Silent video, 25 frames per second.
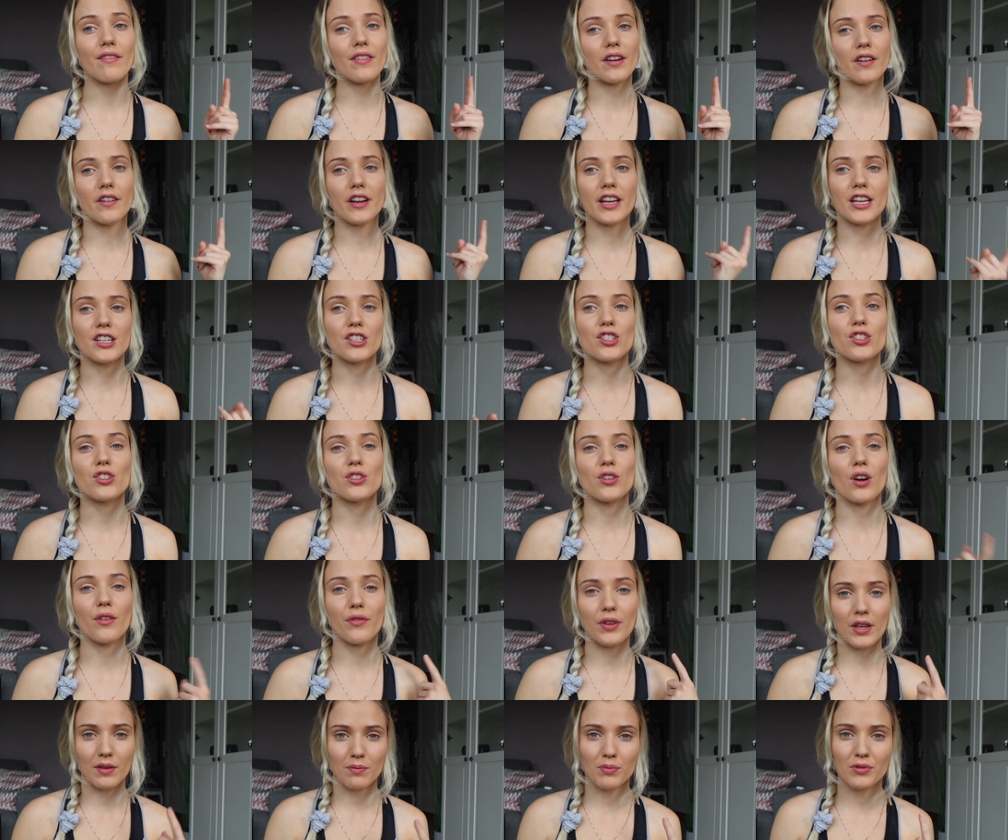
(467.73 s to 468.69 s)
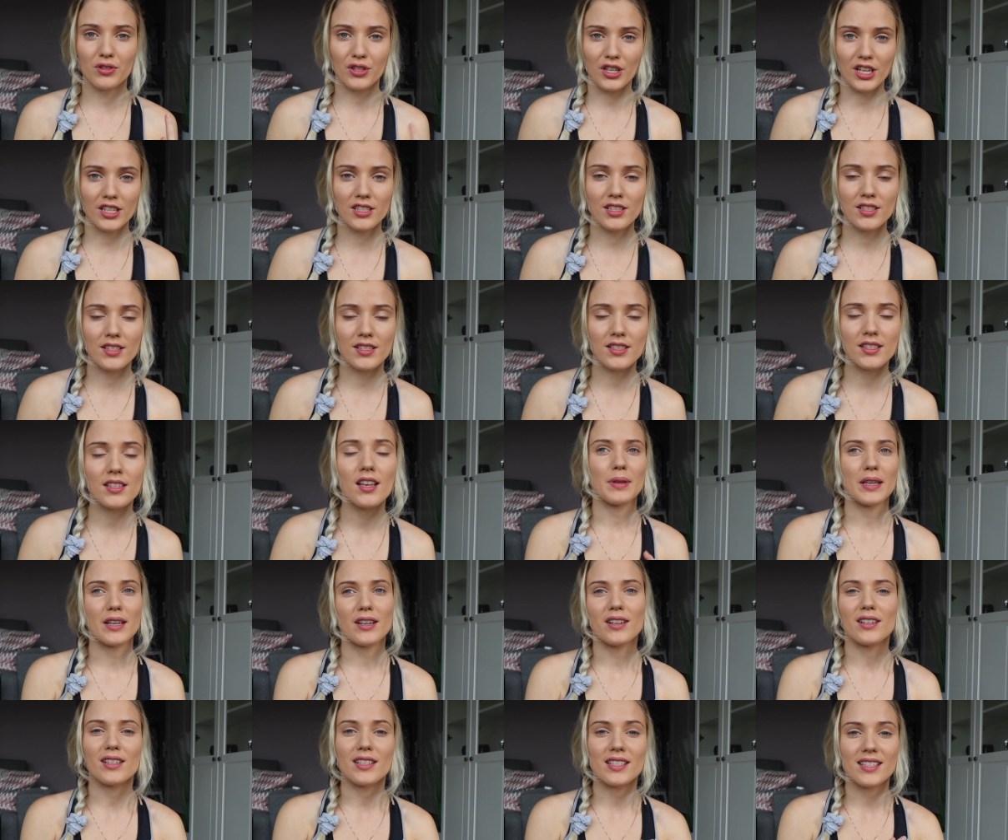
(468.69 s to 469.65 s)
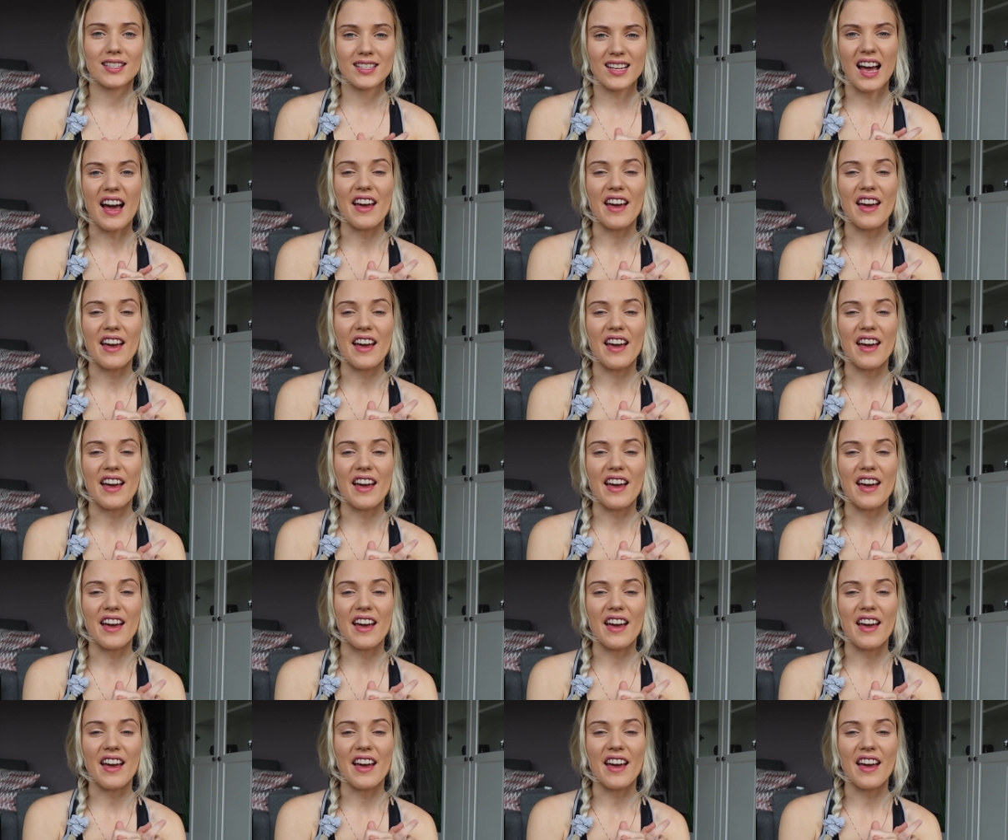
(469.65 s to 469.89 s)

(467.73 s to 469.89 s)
variation of hip thrusts because